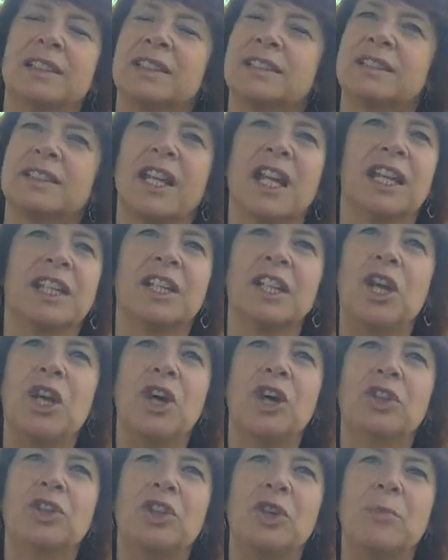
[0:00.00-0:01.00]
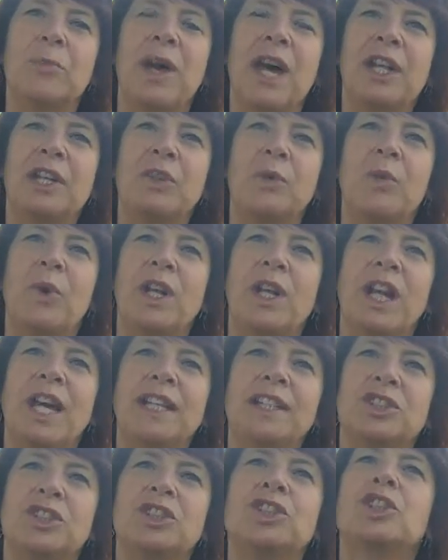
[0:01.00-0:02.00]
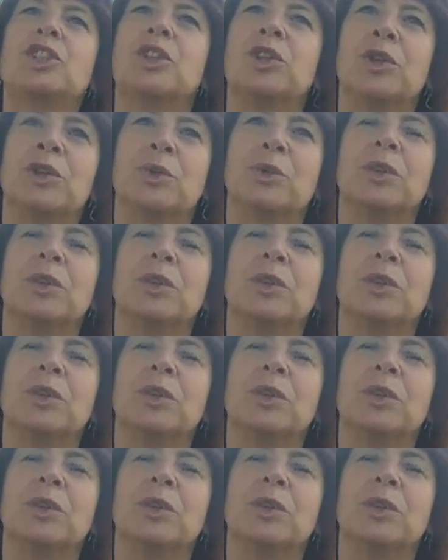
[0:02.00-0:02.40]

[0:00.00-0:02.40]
It's like, no matter what I do,